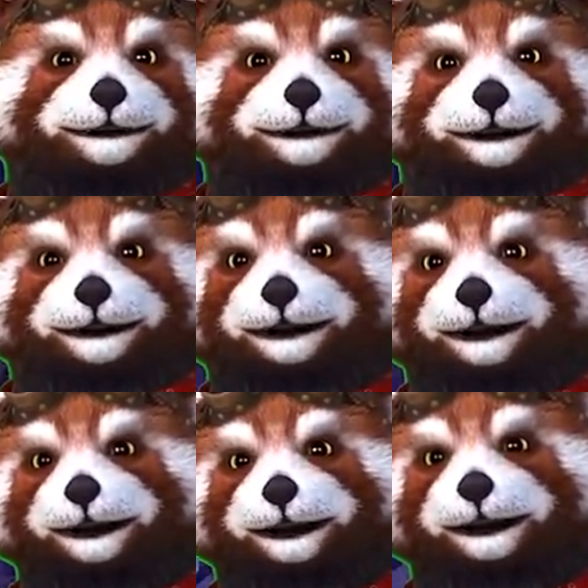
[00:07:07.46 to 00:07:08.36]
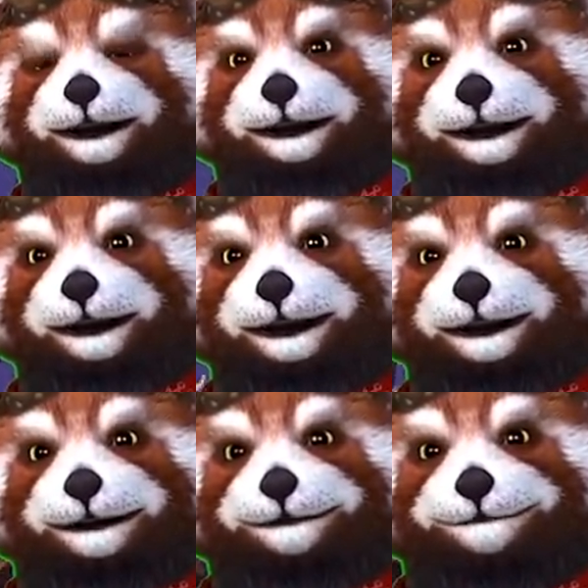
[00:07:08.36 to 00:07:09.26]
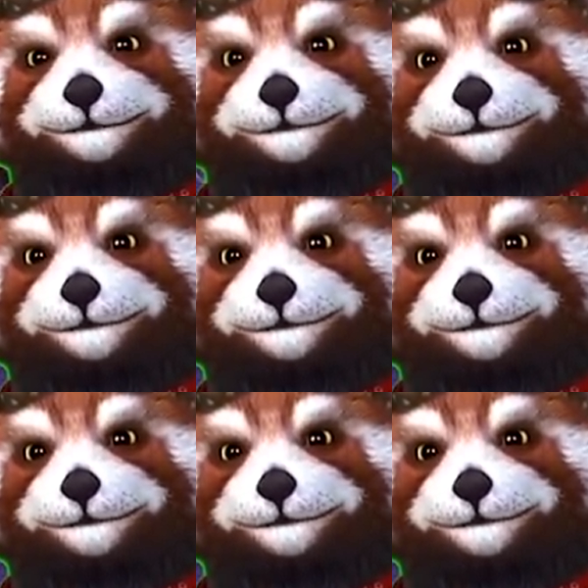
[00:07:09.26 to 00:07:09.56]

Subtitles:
[no speech]